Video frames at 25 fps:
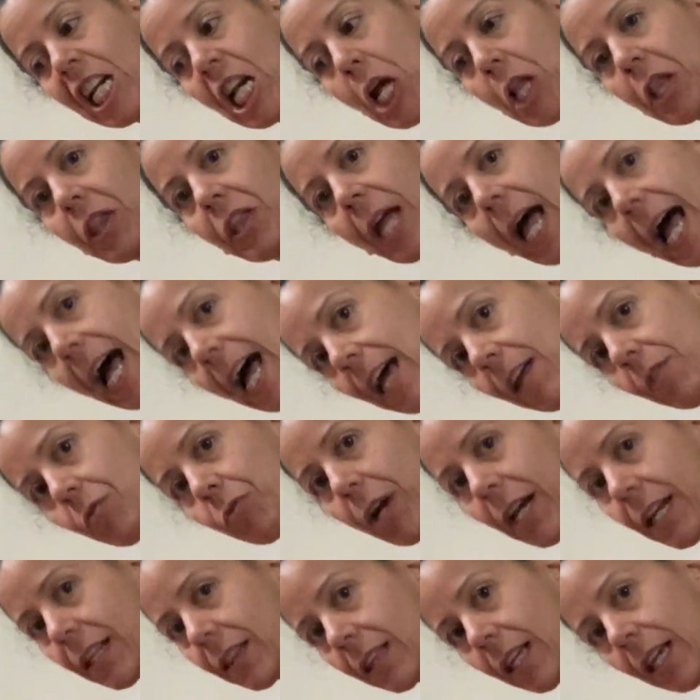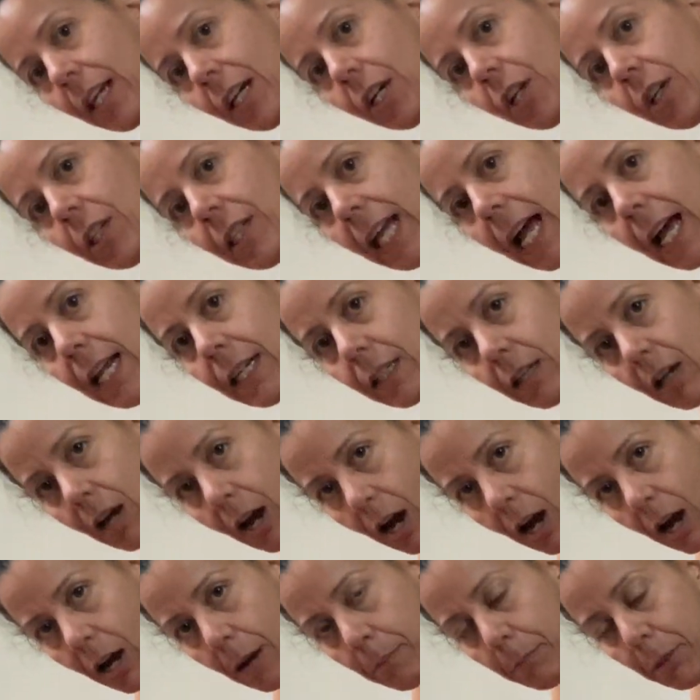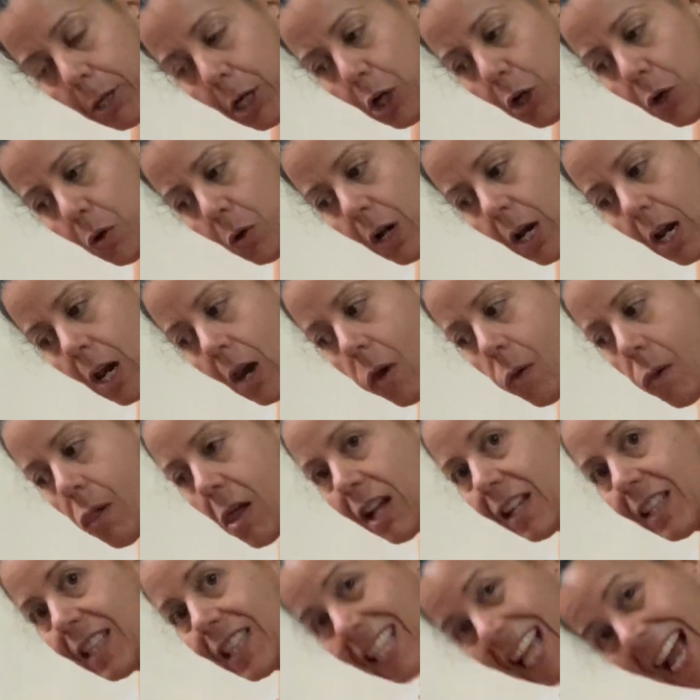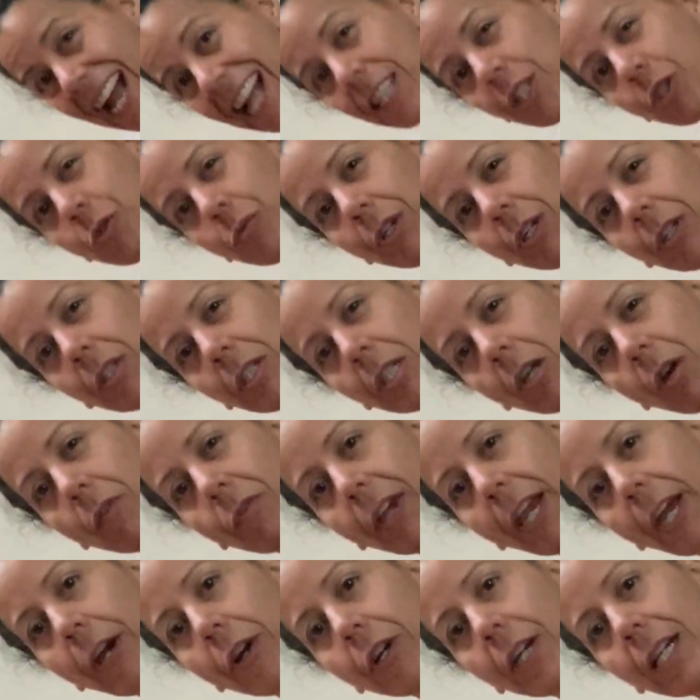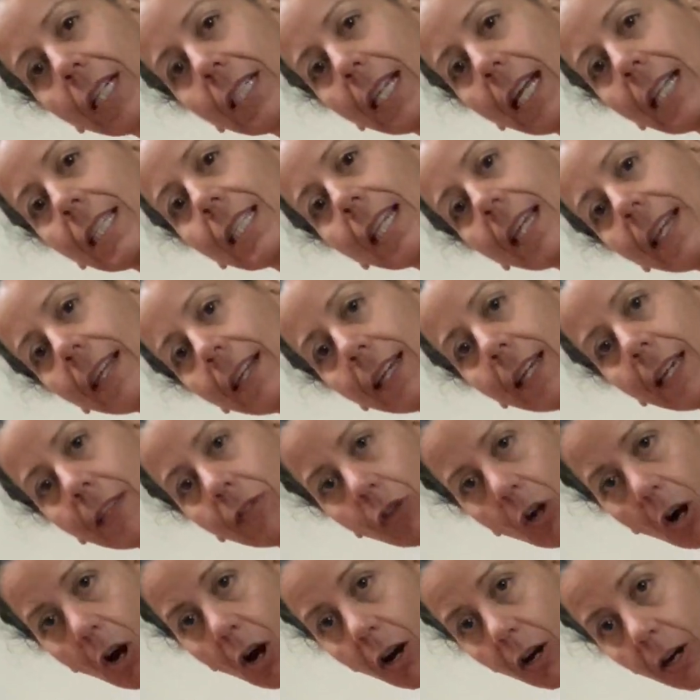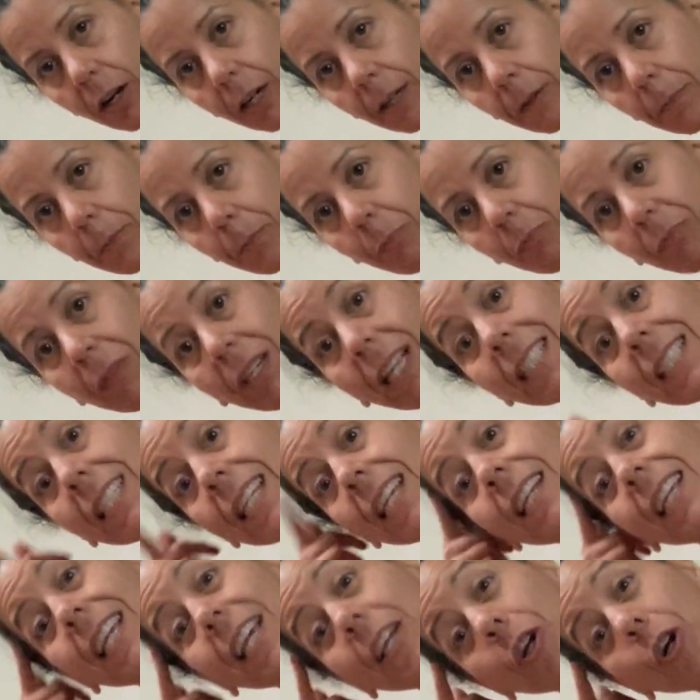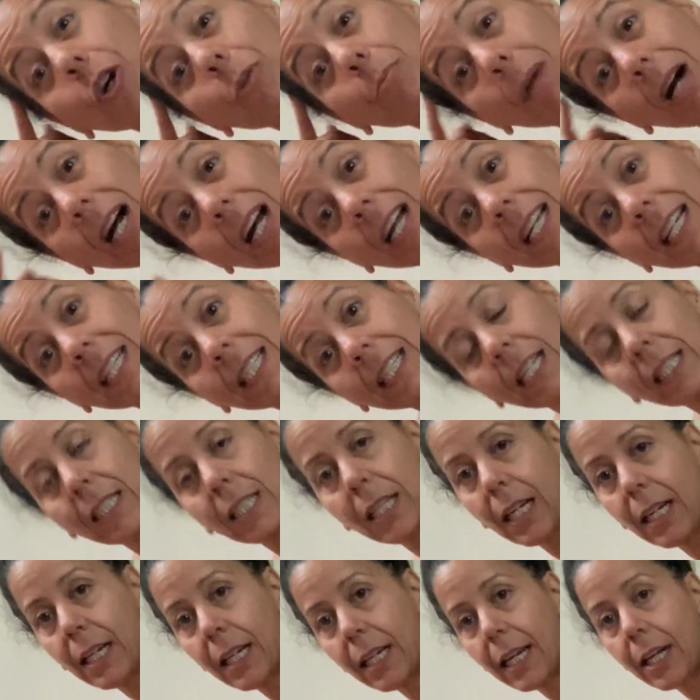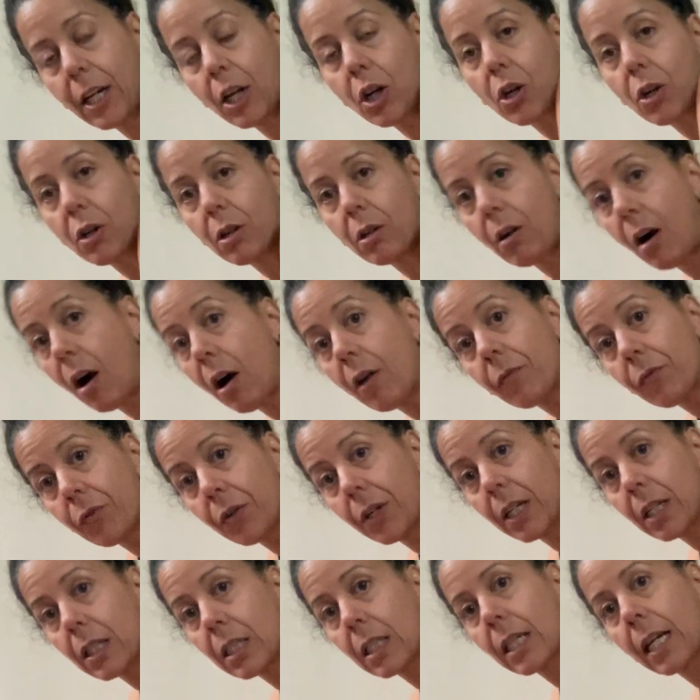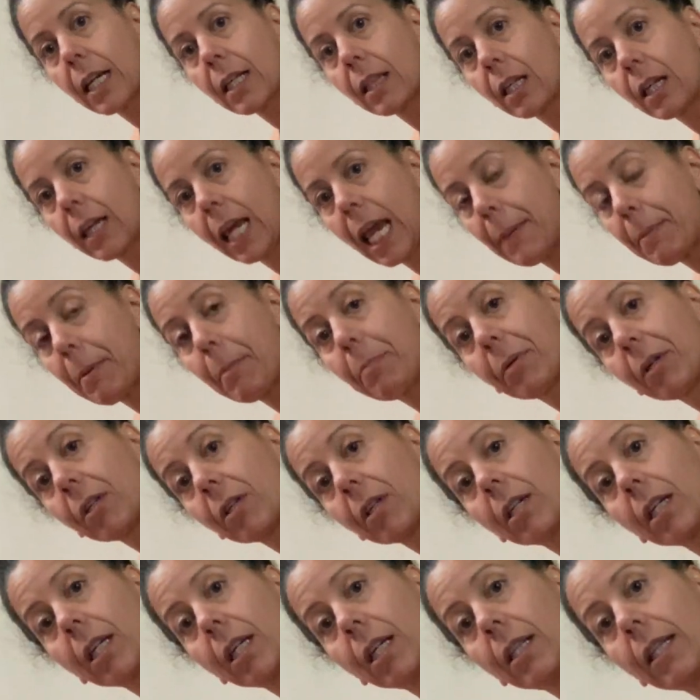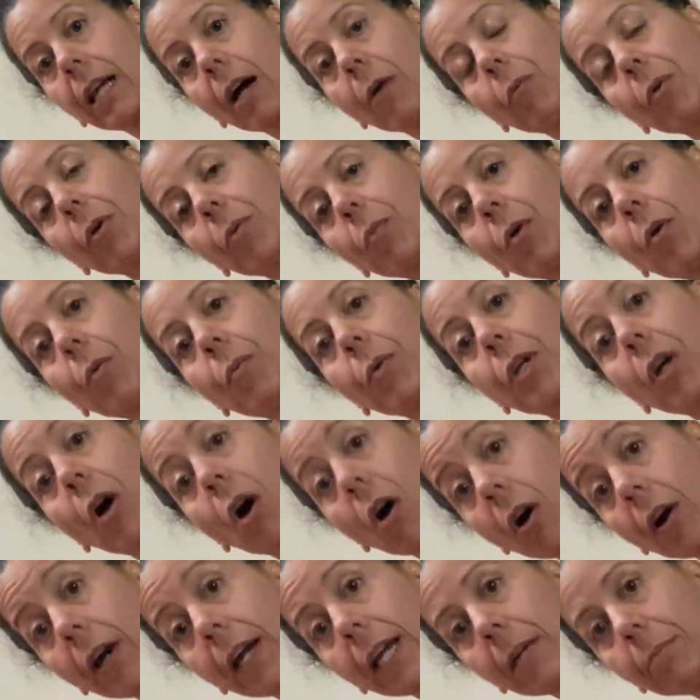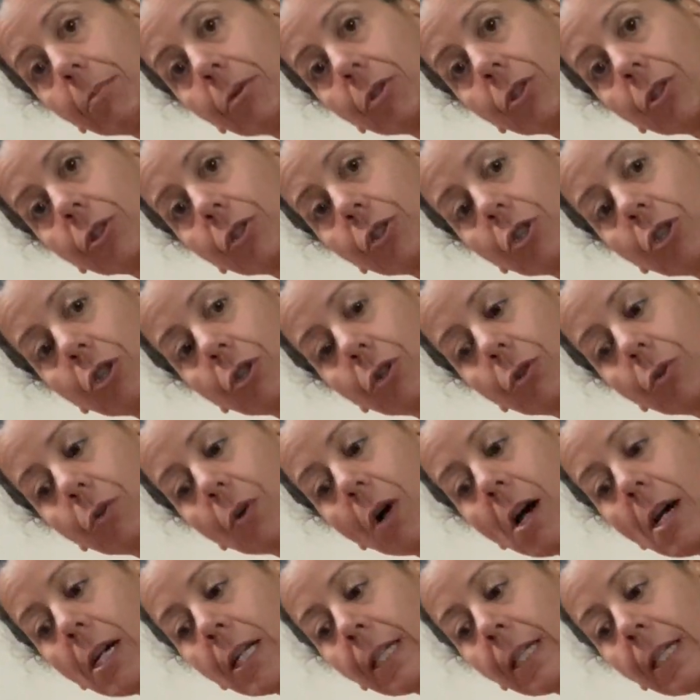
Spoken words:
that right there, that combo, that's real self-care, because that's hitting at the heart. That's hitting at our mind. That's hitting at our confidence, like the capability that what we are able to,